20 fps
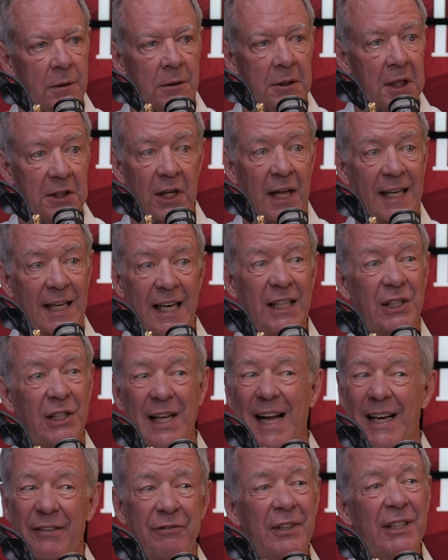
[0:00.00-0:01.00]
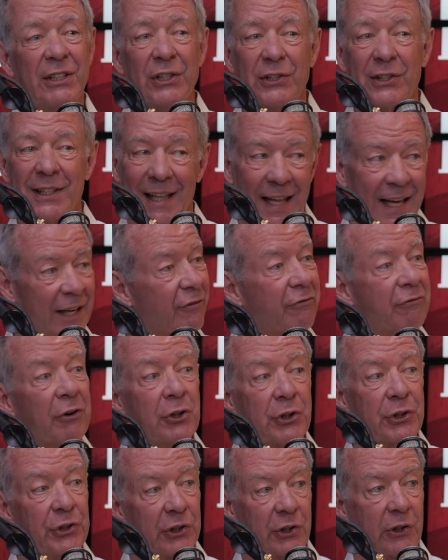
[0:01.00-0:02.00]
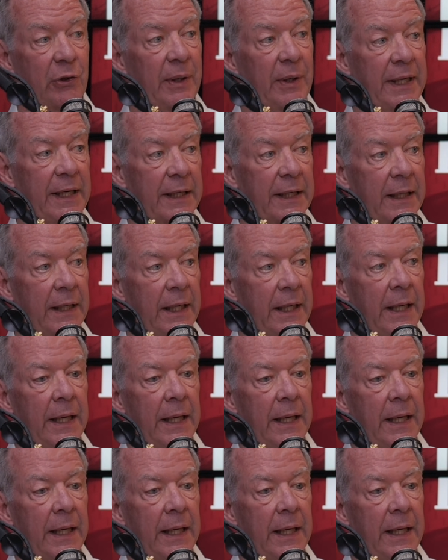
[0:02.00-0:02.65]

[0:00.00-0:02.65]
it's like, it's like, this is like first year Greek.